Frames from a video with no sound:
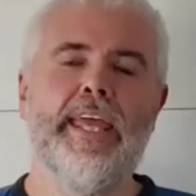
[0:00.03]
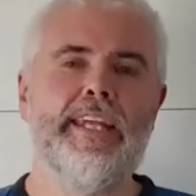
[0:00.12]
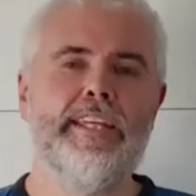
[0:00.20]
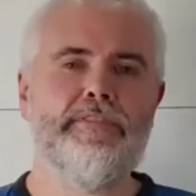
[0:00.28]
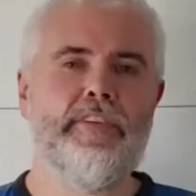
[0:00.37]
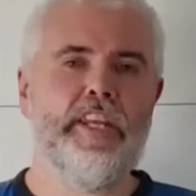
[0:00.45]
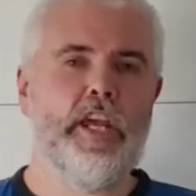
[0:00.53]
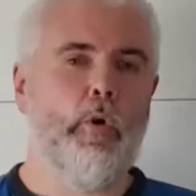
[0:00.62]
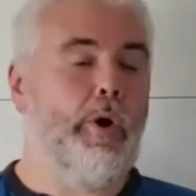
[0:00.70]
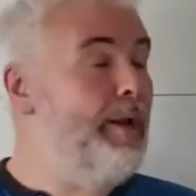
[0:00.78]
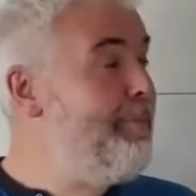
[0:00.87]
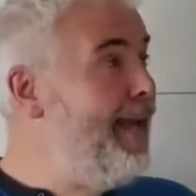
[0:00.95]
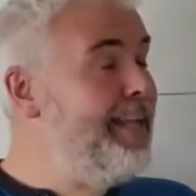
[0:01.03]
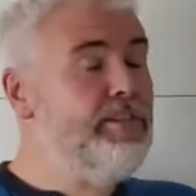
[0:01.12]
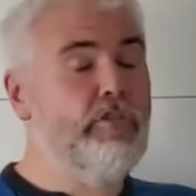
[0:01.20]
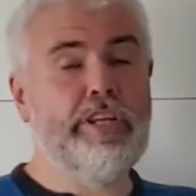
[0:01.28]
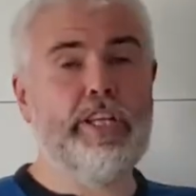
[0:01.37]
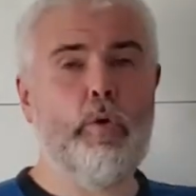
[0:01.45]
In this video, I'll be
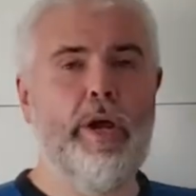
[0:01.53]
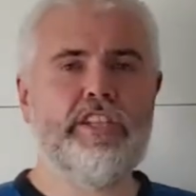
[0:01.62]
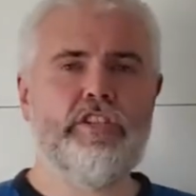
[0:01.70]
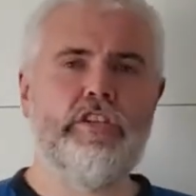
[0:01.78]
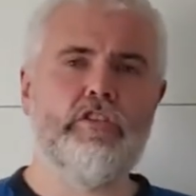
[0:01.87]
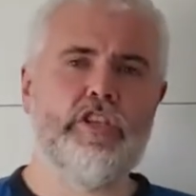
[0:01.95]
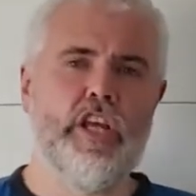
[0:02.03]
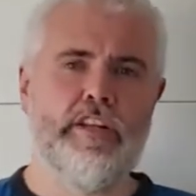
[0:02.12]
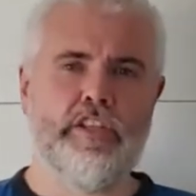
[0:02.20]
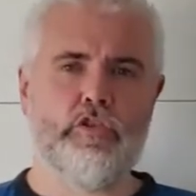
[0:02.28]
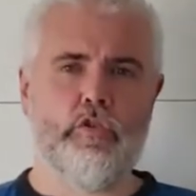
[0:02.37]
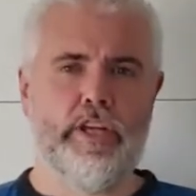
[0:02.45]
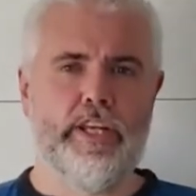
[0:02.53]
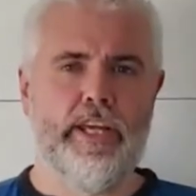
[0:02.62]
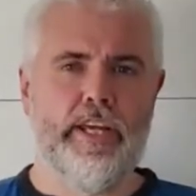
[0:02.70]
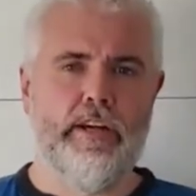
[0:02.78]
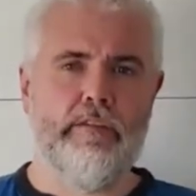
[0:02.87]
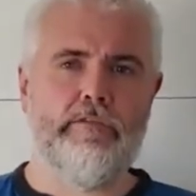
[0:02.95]
answering the question you see on the screen
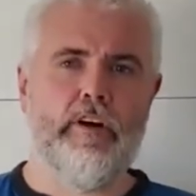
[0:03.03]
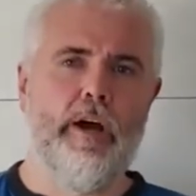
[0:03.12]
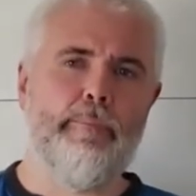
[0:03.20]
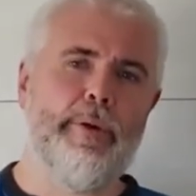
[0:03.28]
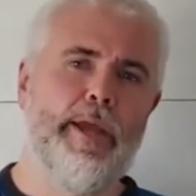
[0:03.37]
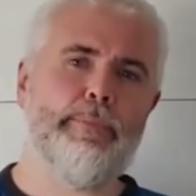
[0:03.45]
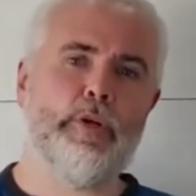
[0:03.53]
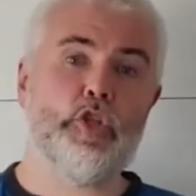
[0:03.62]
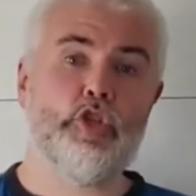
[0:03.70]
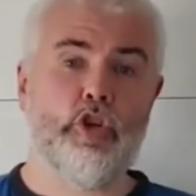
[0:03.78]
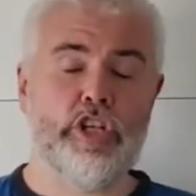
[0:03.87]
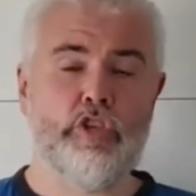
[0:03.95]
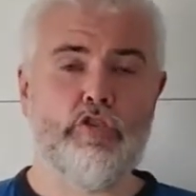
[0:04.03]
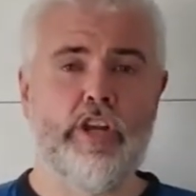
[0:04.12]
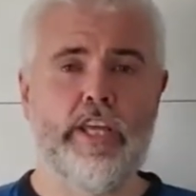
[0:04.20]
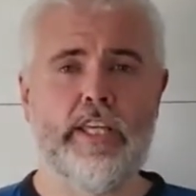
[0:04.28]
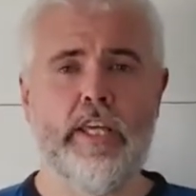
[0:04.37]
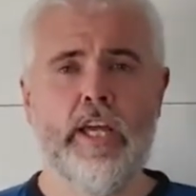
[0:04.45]
here from paper
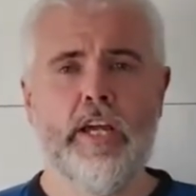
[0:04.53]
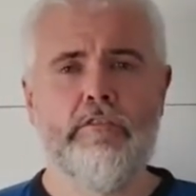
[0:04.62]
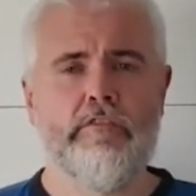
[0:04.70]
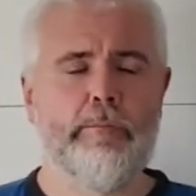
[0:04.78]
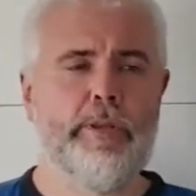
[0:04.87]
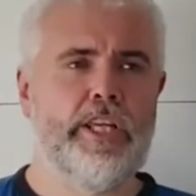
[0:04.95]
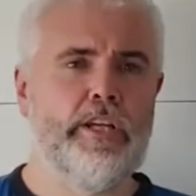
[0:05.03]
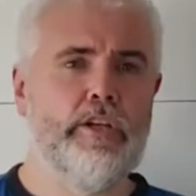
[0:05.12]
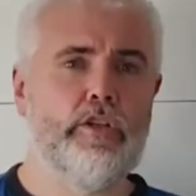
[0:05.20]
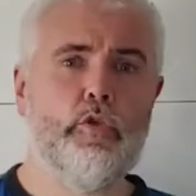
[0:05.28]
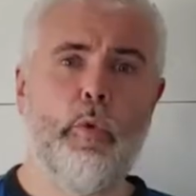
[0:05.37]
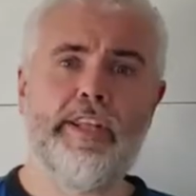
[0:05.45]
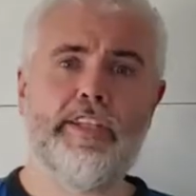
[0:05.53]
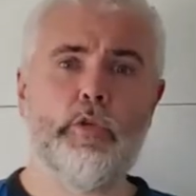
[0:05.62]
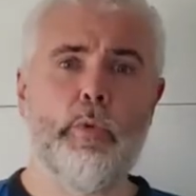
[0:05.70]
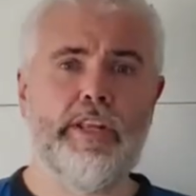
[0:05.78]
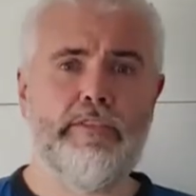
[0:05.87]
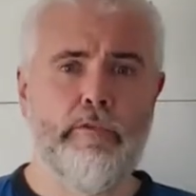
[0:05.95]
3.3 from the year
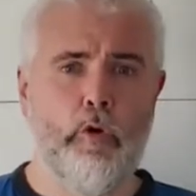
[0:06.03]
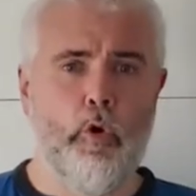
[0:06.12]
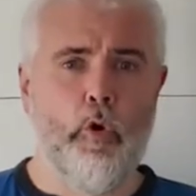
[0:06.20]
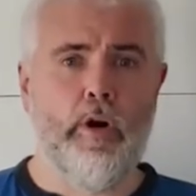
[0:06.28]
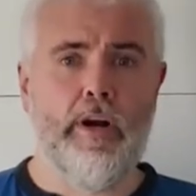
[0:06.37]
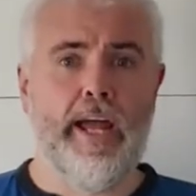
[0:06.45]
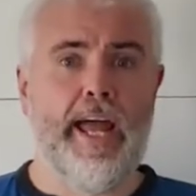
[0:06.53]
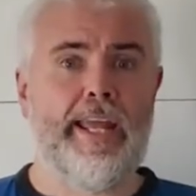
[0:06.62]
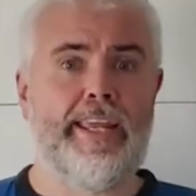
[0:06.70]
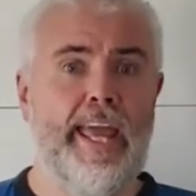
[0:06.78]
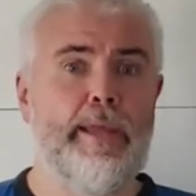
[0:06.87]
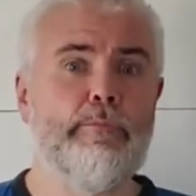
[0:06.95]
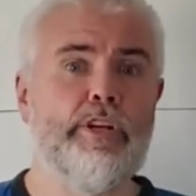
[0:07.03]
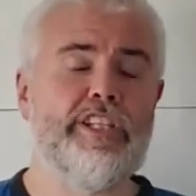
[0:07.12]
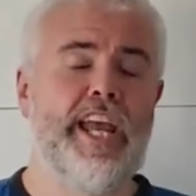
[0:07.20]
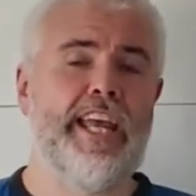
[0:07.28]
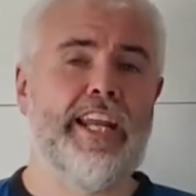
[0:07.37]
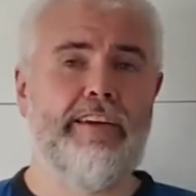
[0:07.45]
2024
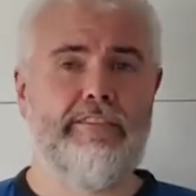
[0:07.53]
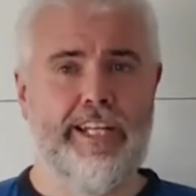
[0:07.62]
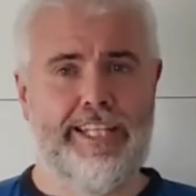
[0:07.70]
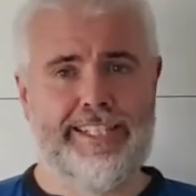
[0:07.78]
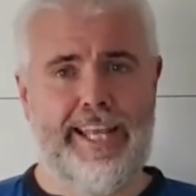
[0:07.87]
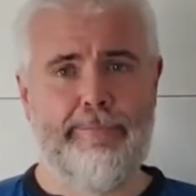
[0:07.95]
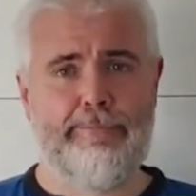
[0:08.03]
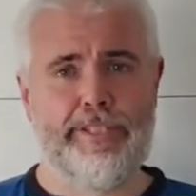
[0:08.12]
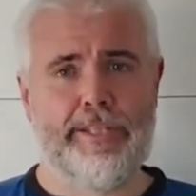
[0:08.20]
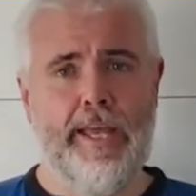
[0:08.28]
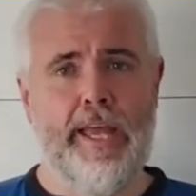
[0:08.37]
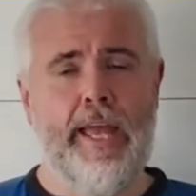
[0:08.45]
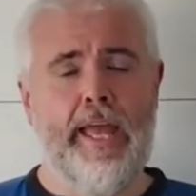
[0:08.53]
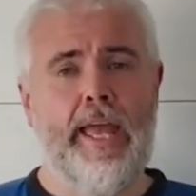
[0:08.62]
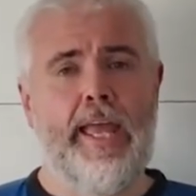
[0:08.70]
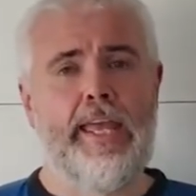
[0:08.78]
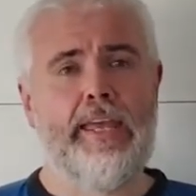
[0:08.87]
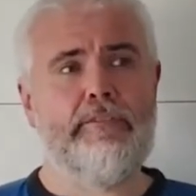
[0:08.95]
Cambridge A-Level exams.
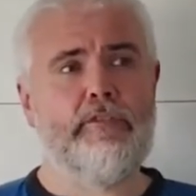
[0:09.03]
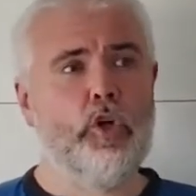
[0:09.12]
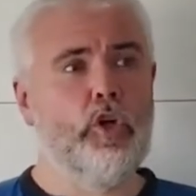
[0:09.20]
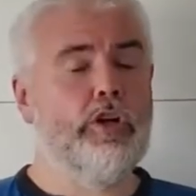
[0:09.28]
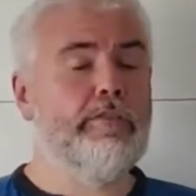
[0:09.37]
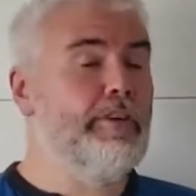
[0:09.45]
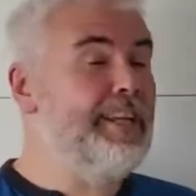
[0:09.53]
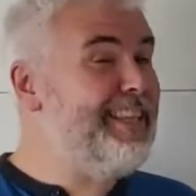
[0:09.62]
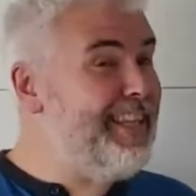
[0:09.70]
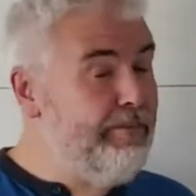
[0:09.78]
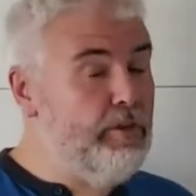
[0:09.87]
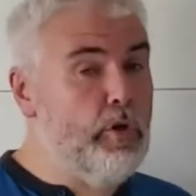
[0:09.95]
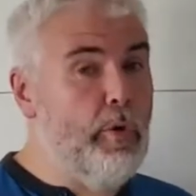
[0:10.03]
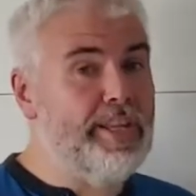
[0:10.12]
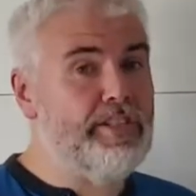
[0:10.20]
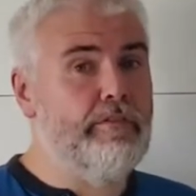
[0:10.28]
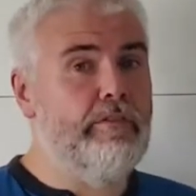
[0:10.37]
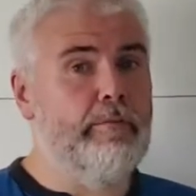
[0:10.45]
If you're looking for a different
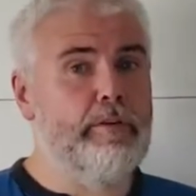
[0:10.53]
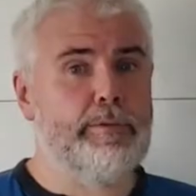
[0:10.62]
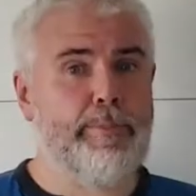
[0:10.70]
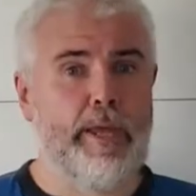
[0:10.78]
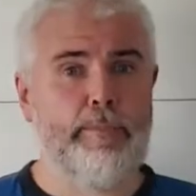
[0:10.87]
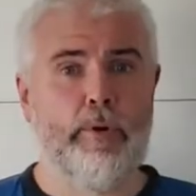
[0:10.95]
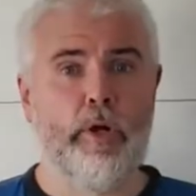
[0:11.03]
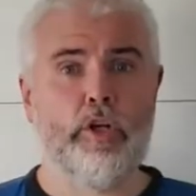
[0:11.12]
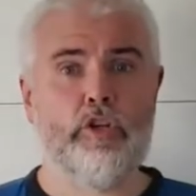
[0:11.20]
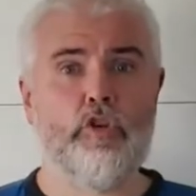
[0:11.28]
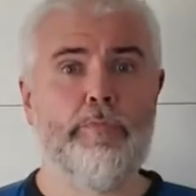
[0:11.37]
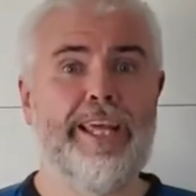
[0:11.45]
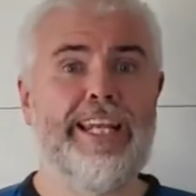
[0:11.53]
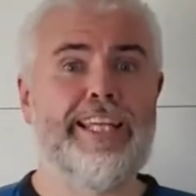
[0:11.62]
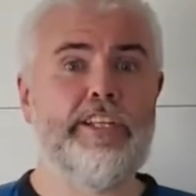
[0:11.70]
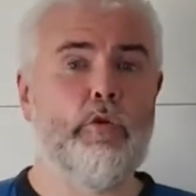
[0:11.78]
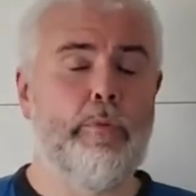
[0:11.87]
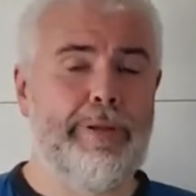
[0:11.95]
question from this paper, there should be a
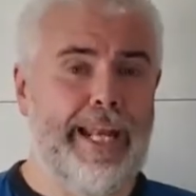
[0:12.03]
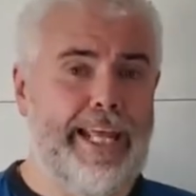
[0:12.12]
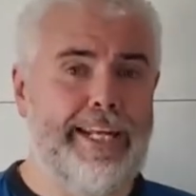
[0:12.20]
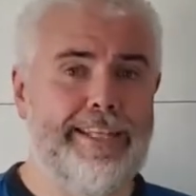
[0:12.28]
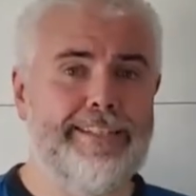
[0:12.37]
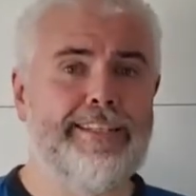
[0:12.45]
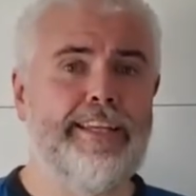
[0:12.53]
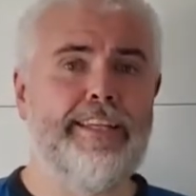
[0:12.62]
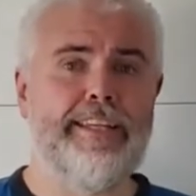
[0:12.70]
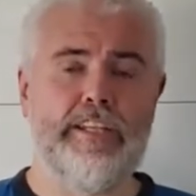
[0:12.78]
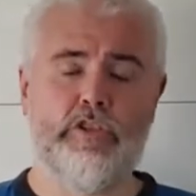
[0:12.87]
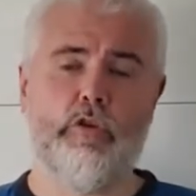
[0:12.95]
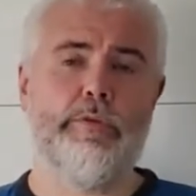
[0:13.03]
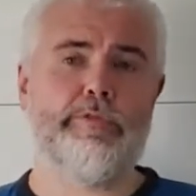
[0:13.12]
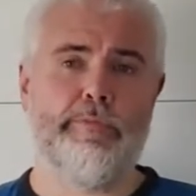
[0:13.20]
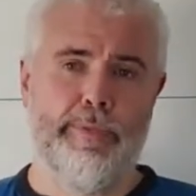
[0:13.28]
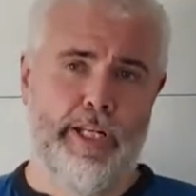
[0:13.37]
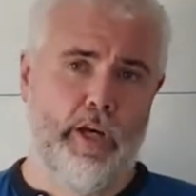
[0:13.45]
link to a playlist in the
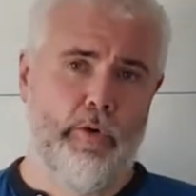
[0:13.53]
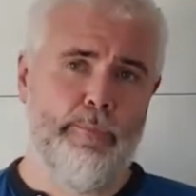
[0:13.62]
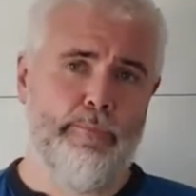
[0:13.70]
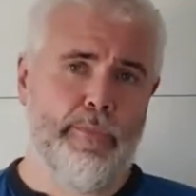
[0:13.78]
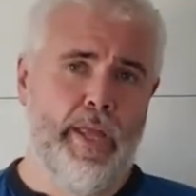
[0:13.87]
description below.